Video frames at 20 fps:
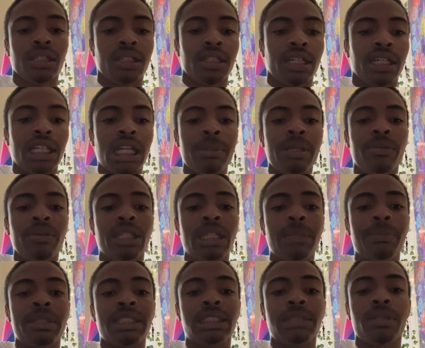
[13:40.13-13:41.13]
And that'd be
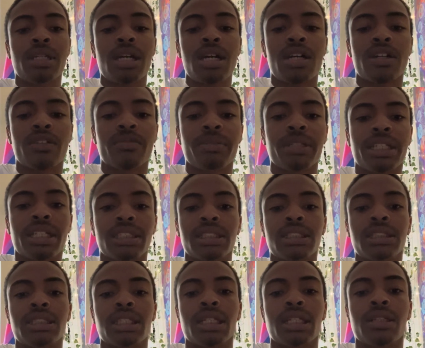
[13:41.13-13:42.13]
really pissing me off because
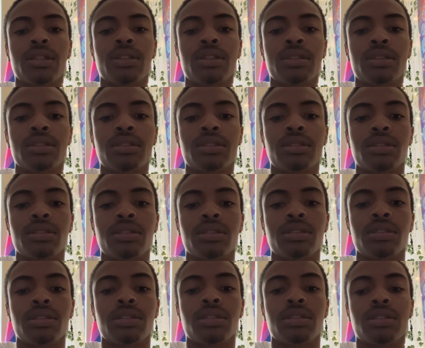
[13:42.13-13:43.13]
it's like,
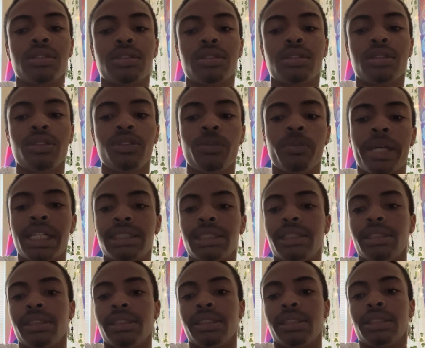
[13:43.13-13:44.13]
girl, you
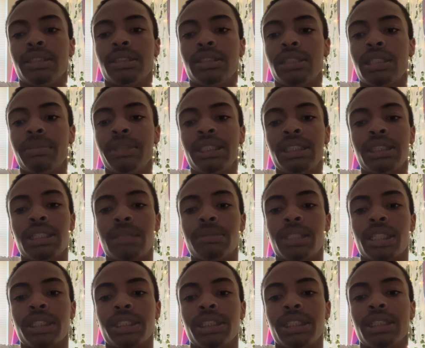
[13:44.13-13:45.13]
masculines, let me stop
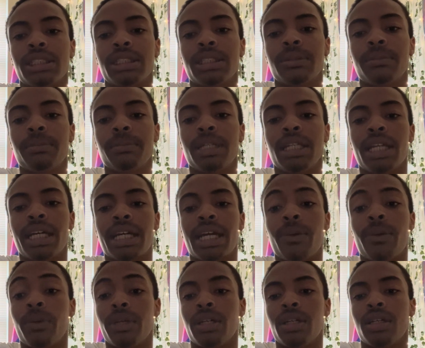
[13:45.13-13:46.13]
talking shit. But like, I
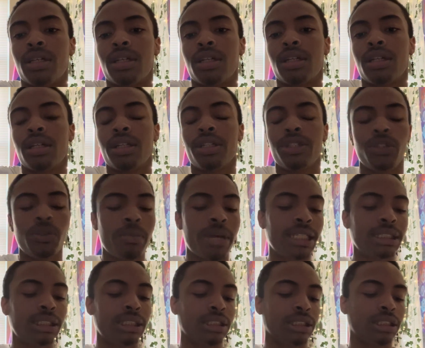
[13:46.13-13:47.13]
will. You
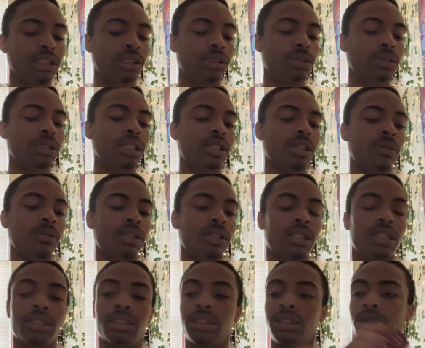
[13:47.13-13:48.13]
masculines, you sit here
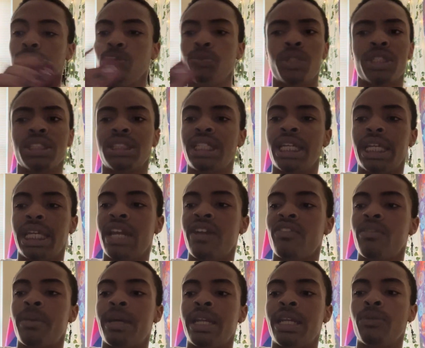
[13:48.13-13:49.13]
and you want to take care
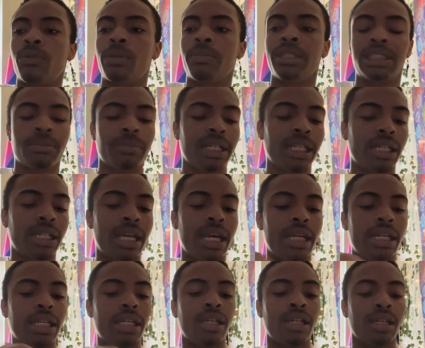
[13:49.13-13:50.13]
of everybody. You want to be somebody
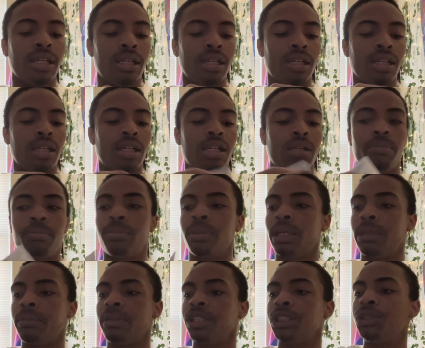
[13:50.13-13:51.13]
daddy.
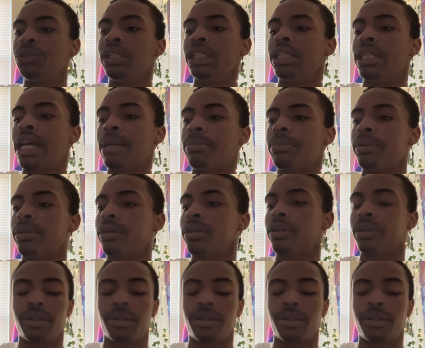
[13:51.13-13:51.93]
But, bitch, you need the diaper.